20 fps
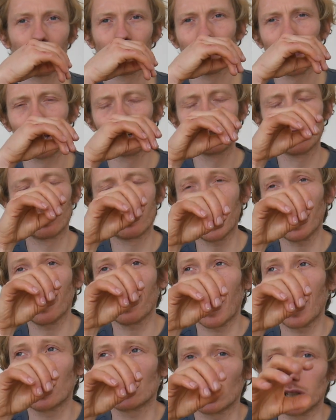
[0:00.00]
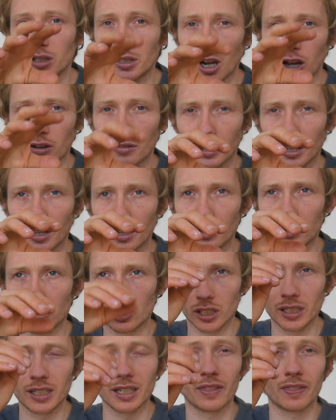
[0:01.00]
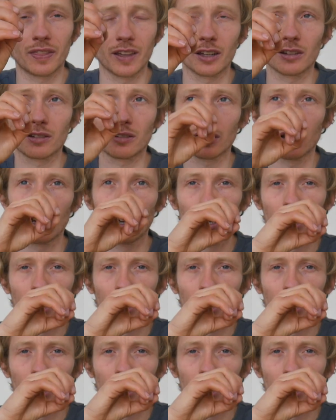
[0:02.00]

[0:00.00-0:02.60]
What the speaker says: and she said that she did this